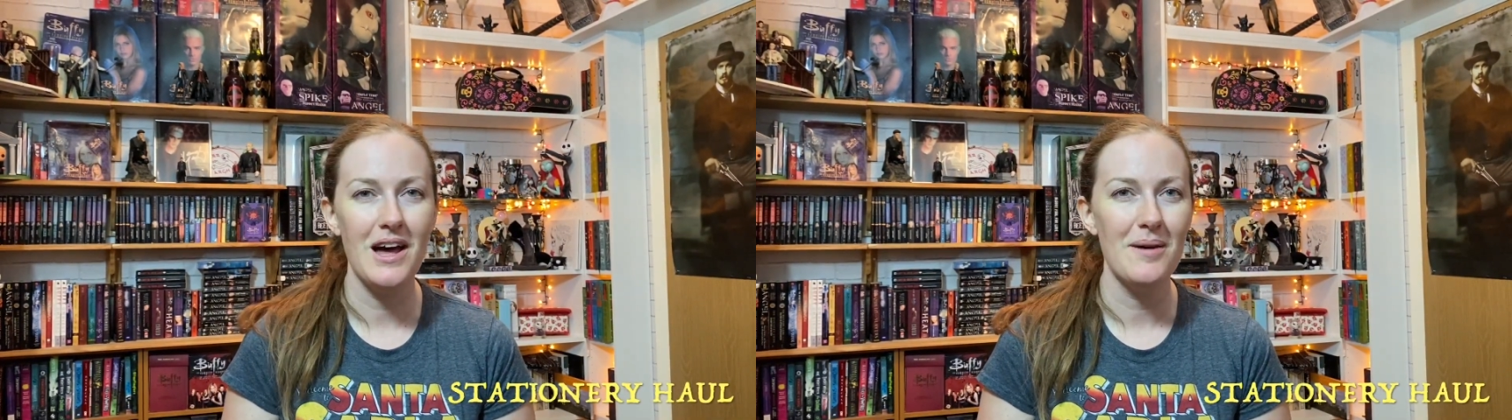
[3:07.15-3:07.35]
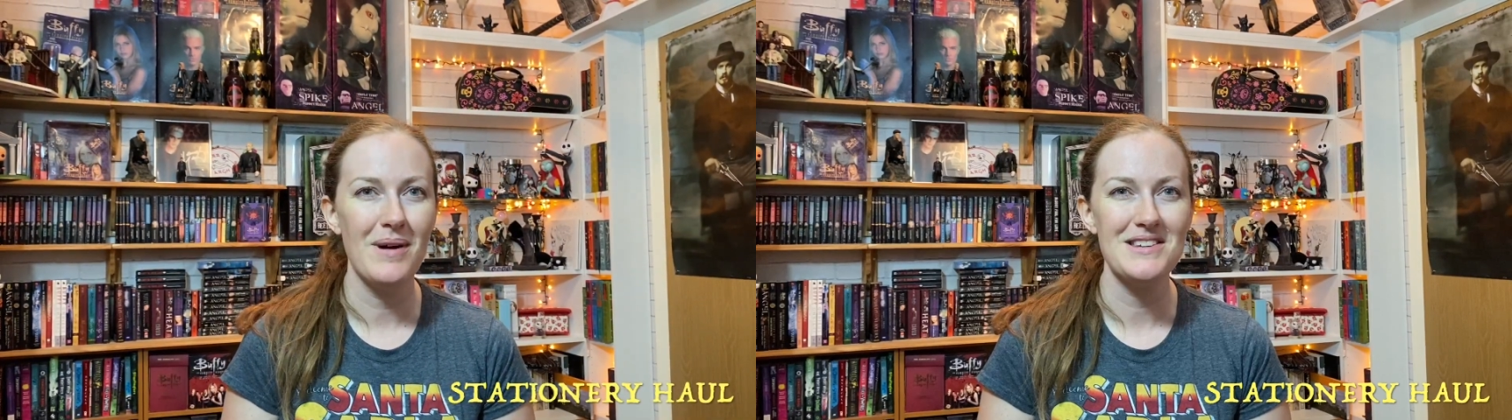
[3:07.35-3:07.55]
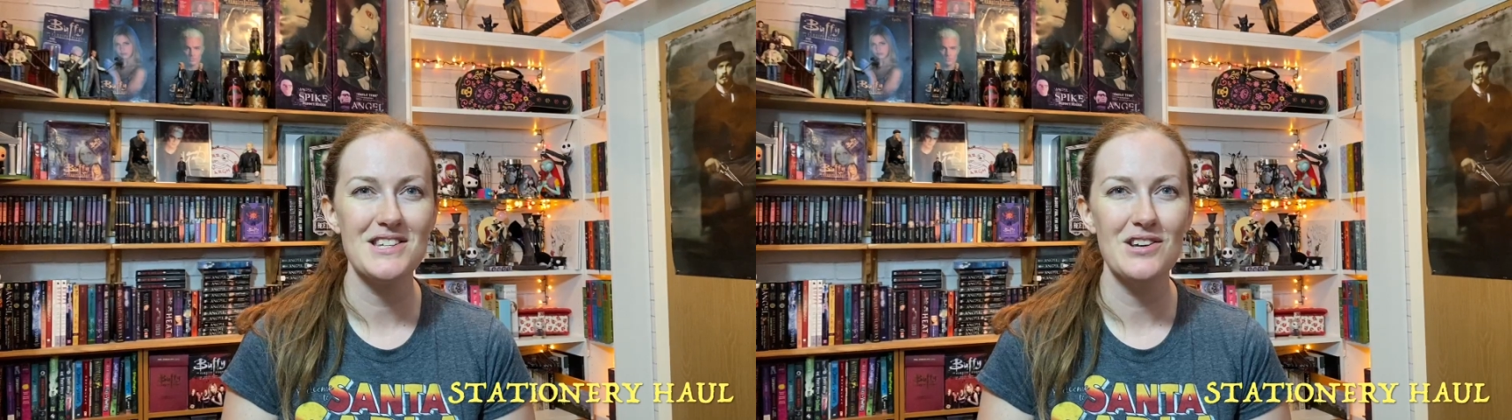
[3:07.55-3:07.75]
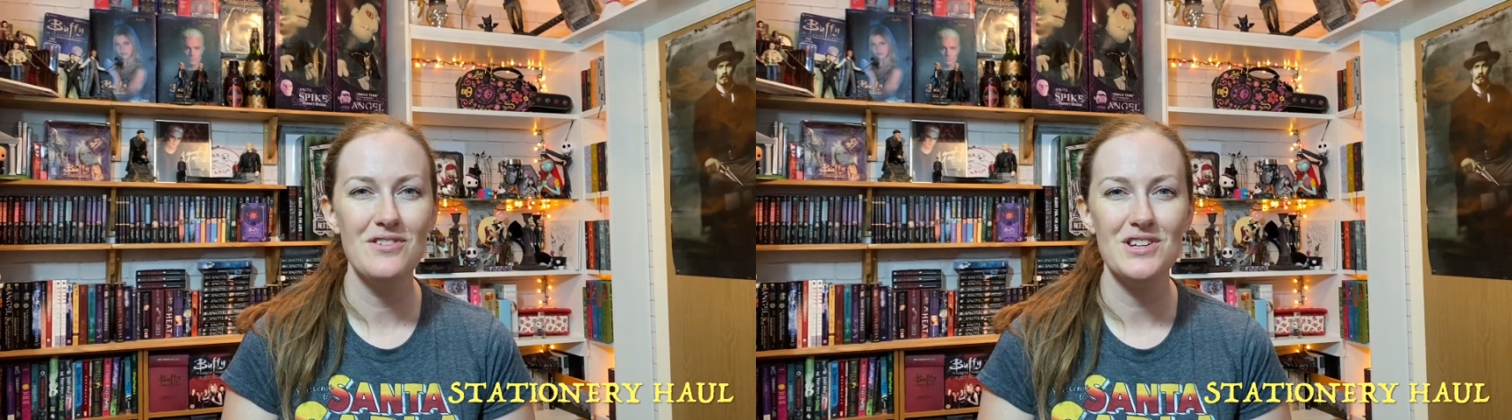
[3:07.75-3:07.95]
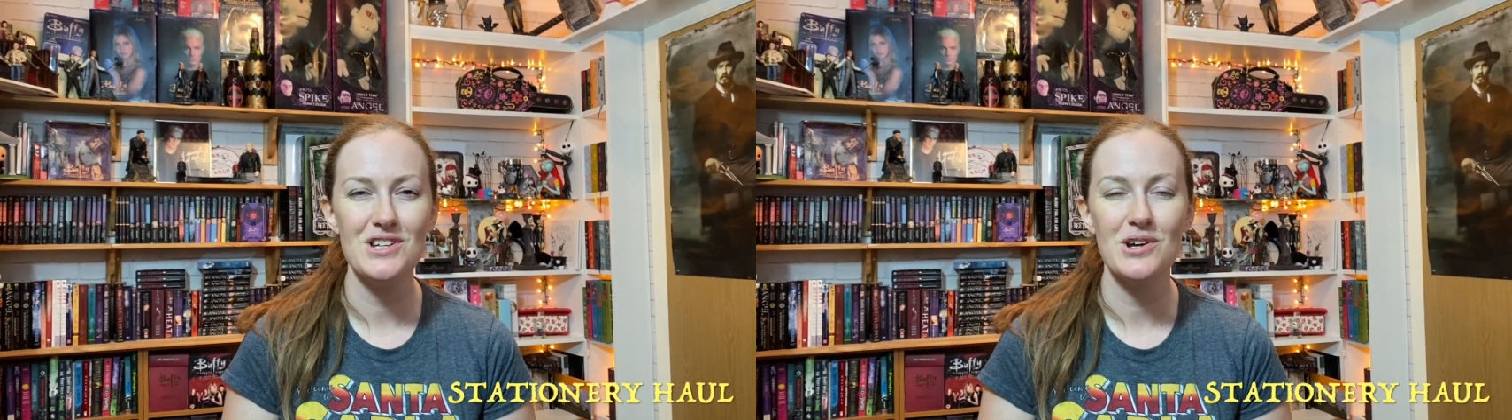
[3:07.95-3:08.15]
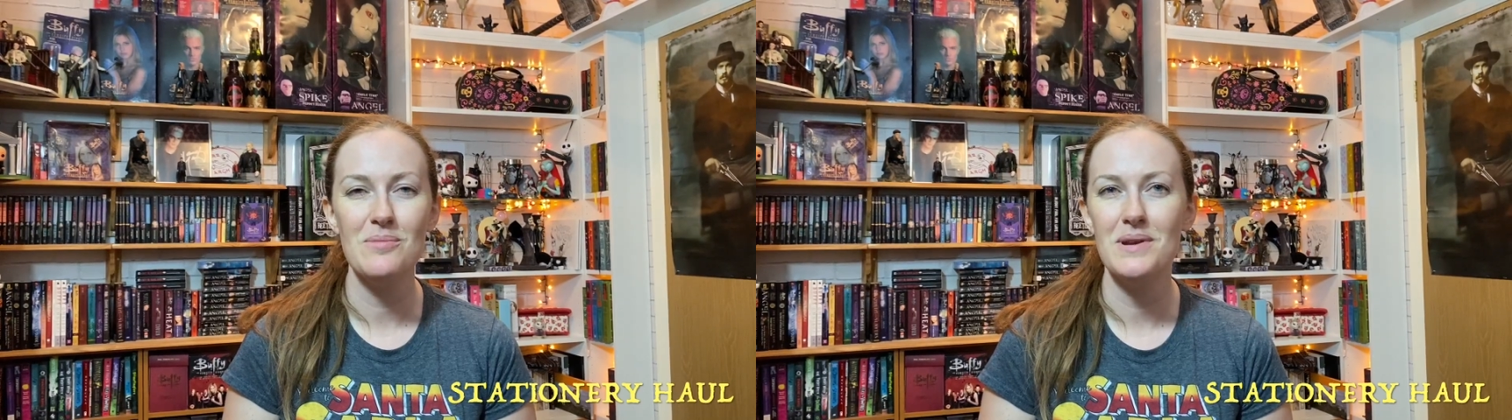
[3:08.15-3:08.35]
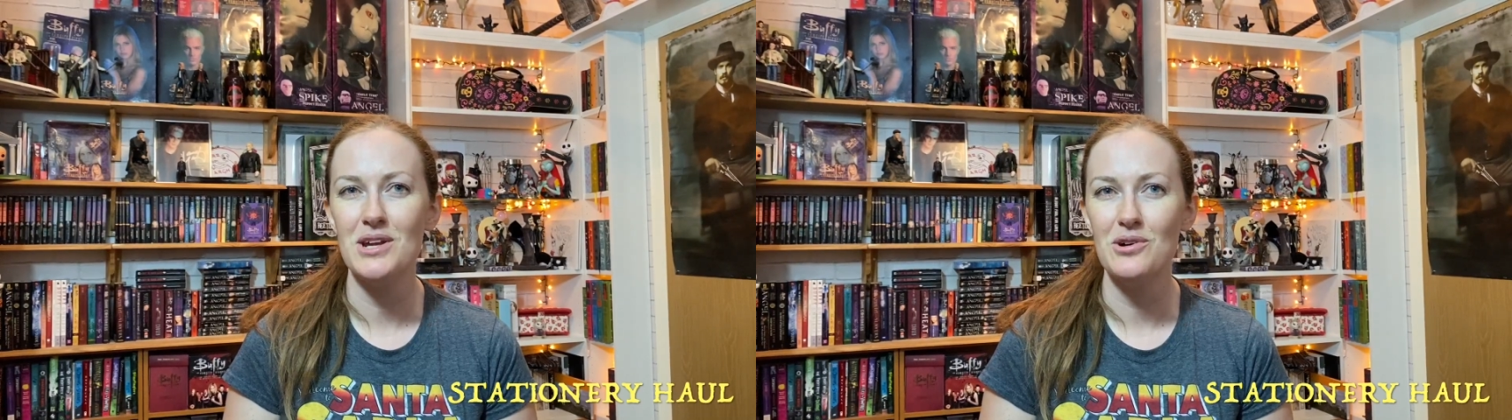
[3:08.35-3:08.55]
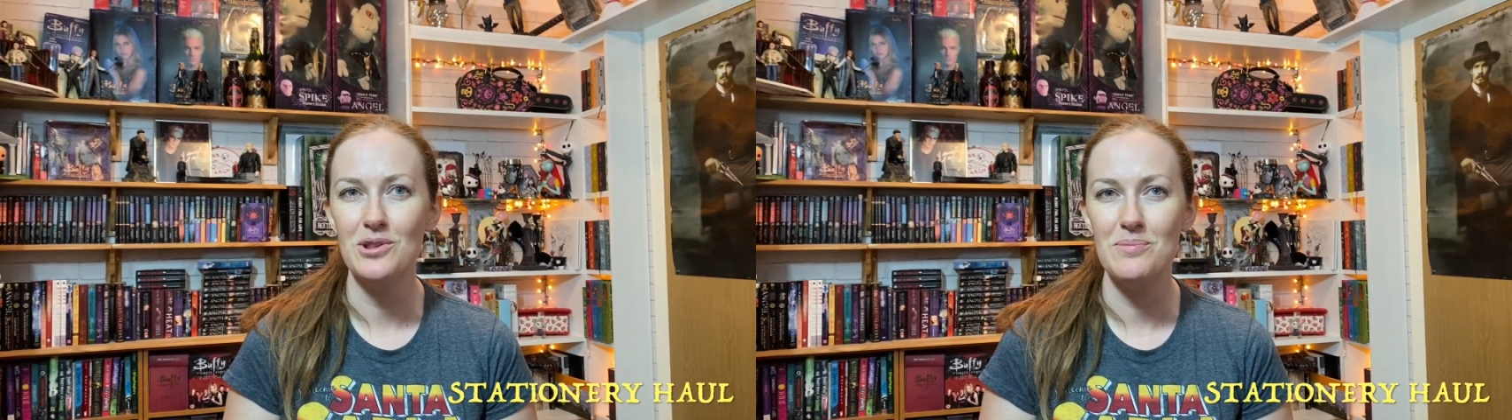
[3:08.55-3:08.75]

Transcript: I discovered a company called the